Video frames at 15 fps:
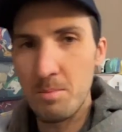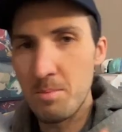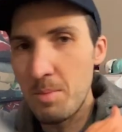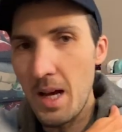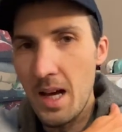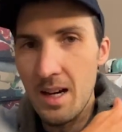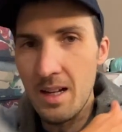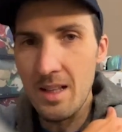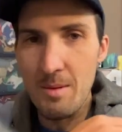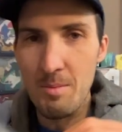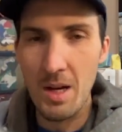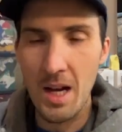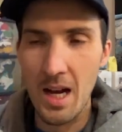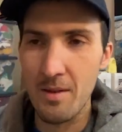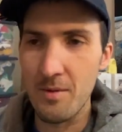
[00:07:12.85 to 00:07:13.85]
pat on the
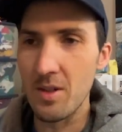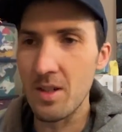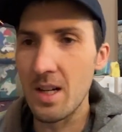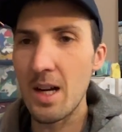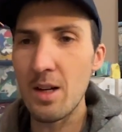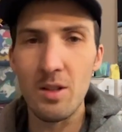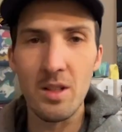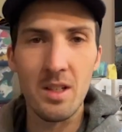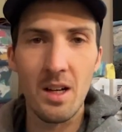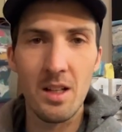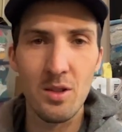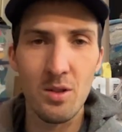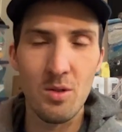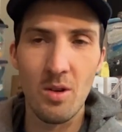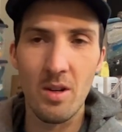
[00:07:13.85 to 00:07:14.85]
back for not only
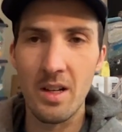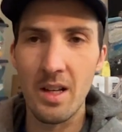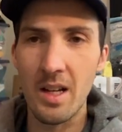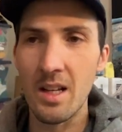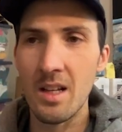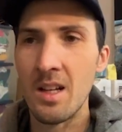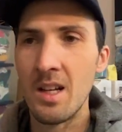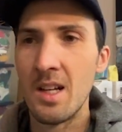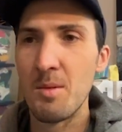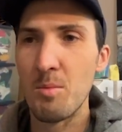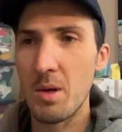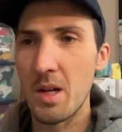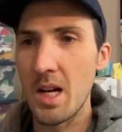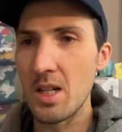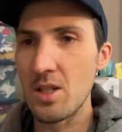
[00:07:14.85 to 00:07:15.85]
color coordinating,
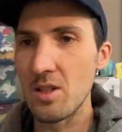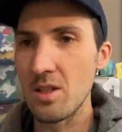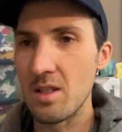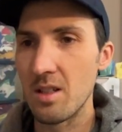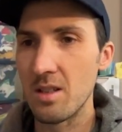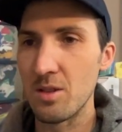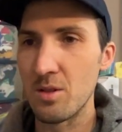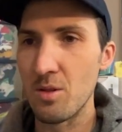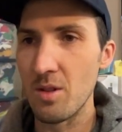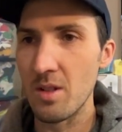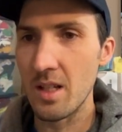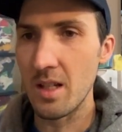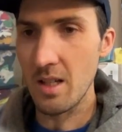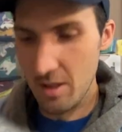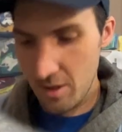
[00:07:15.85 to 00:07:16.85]
but actually color
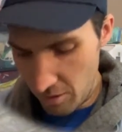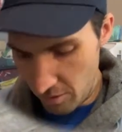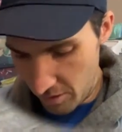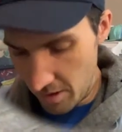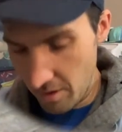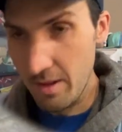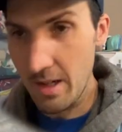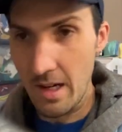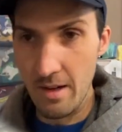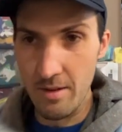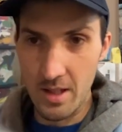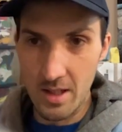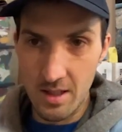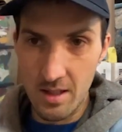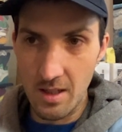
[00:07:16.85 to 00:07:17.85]
coordinating in two-tone. Now,
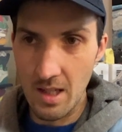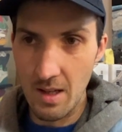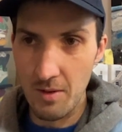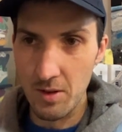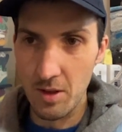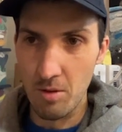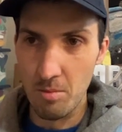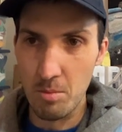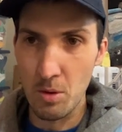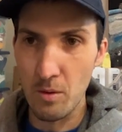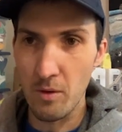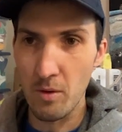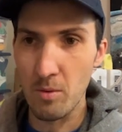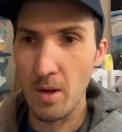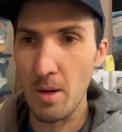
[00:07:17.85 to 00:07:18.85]
this does have a little
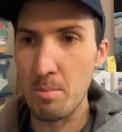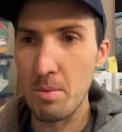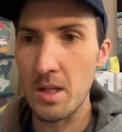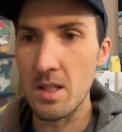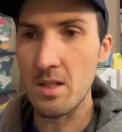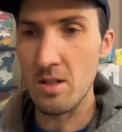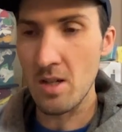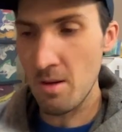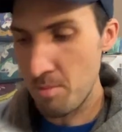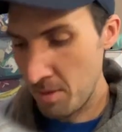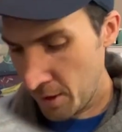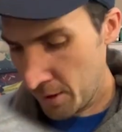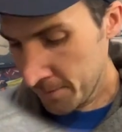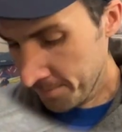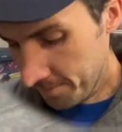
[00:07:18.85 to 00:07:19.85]
beautiful red
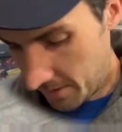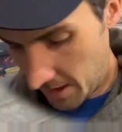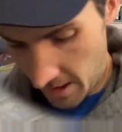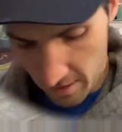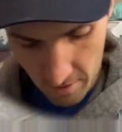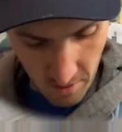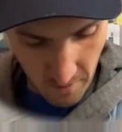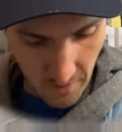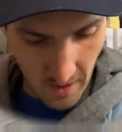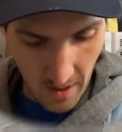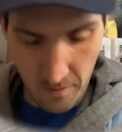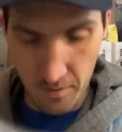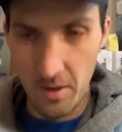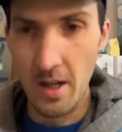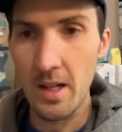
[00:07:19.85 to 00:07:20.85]
pinstripe. I don't know if I
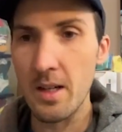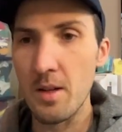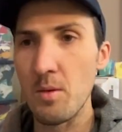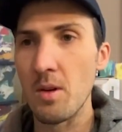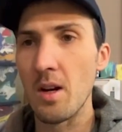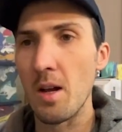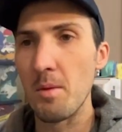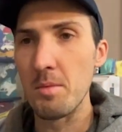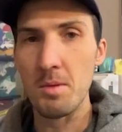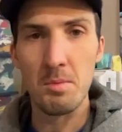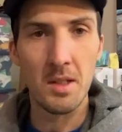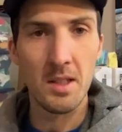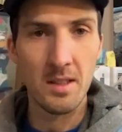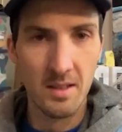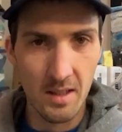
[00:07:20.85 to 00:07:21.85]
have red anywhere on me,
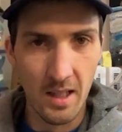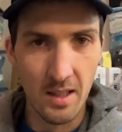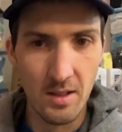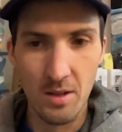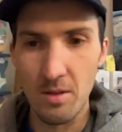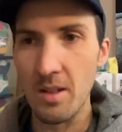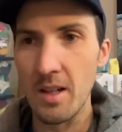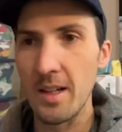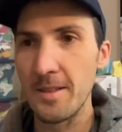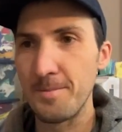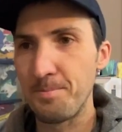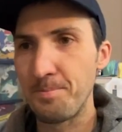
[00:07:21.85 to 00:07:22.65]
but that's okay.